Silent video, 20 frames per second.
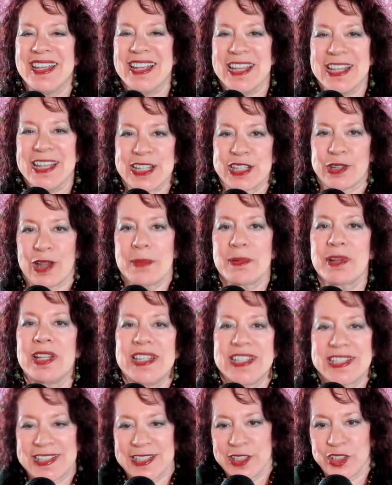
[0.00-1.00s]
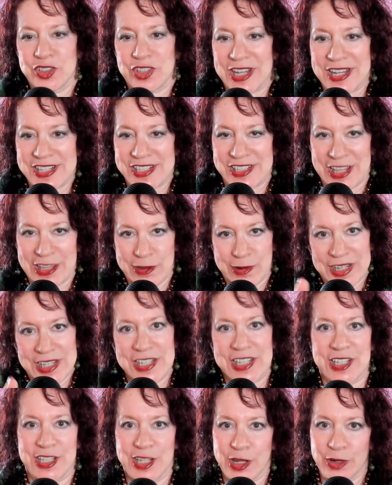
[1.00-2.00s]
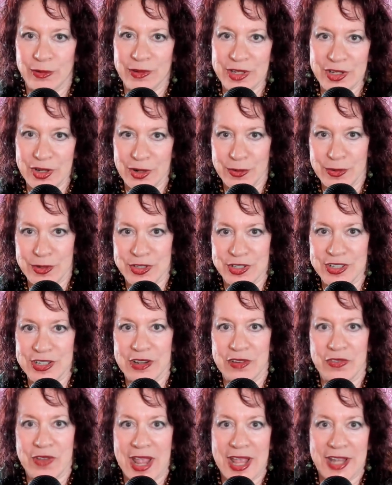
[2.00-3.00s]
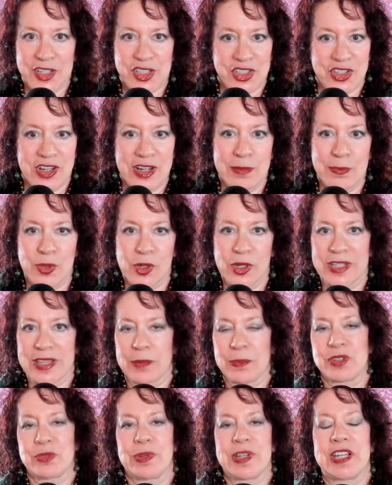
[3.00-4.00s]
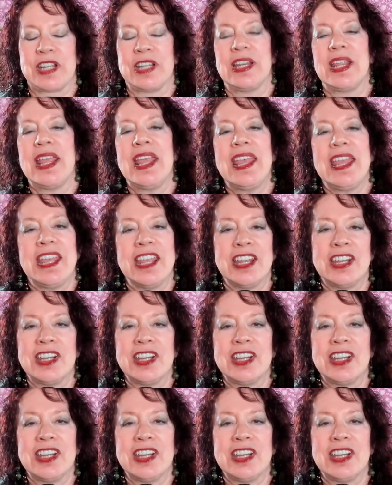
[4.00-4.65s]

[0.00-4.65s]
So I'm going to suggest that you consider a notion advanced in a book that was written in